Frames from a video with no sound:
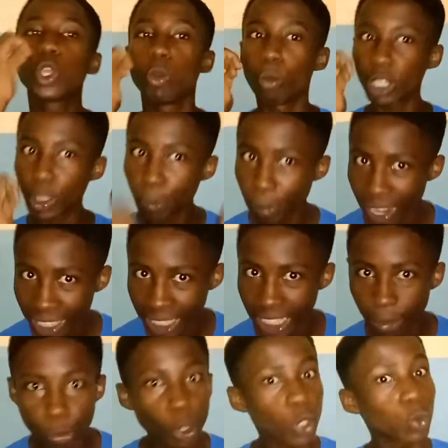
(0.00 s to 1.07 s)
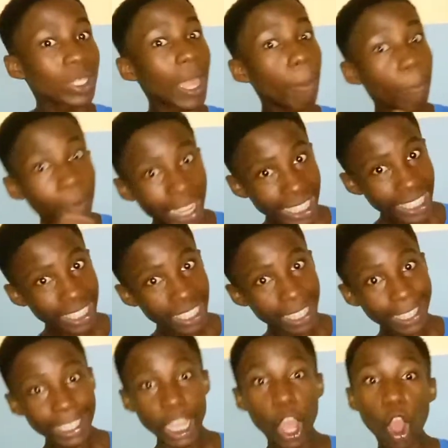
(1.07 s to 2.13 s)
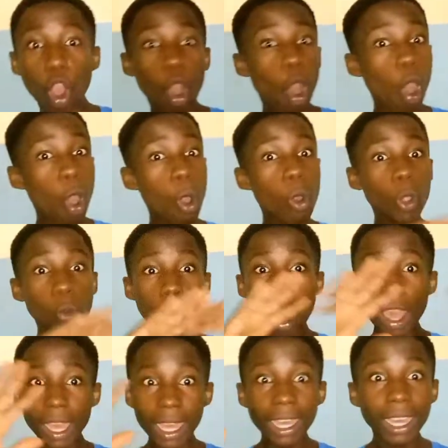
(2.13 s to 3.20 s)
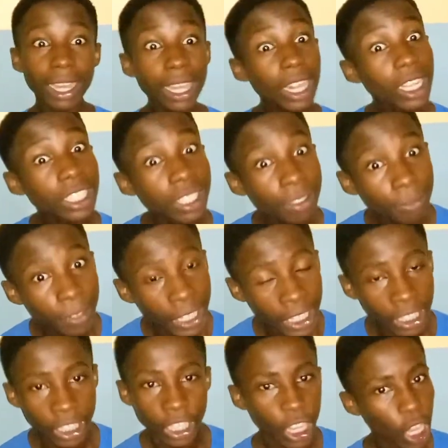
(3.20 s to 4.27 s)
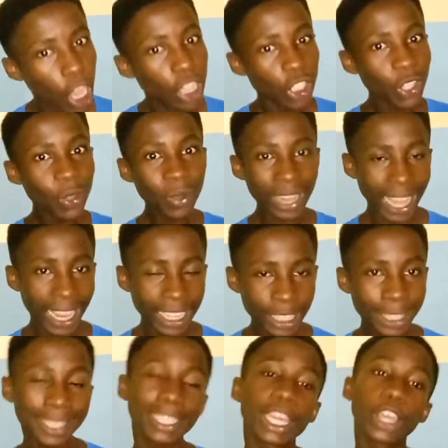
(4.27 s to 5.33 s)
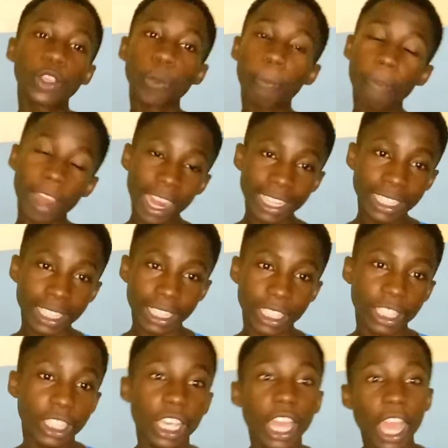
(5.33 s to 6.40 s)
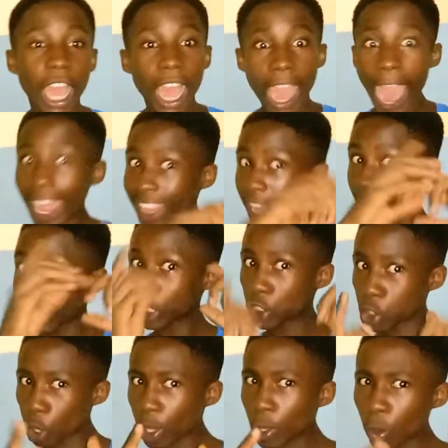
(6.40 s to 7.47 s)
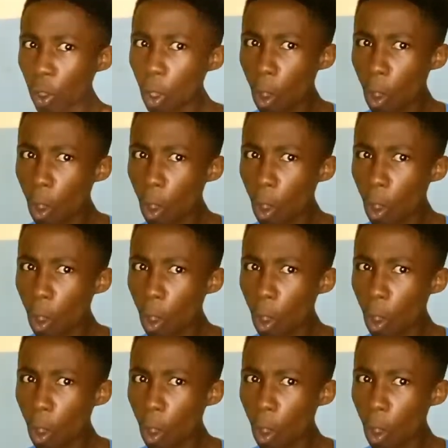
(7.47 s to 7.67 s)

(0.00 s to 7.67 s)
you must practice. Because without practicing, all work is in vain. So you learn, you practice. And I assure you,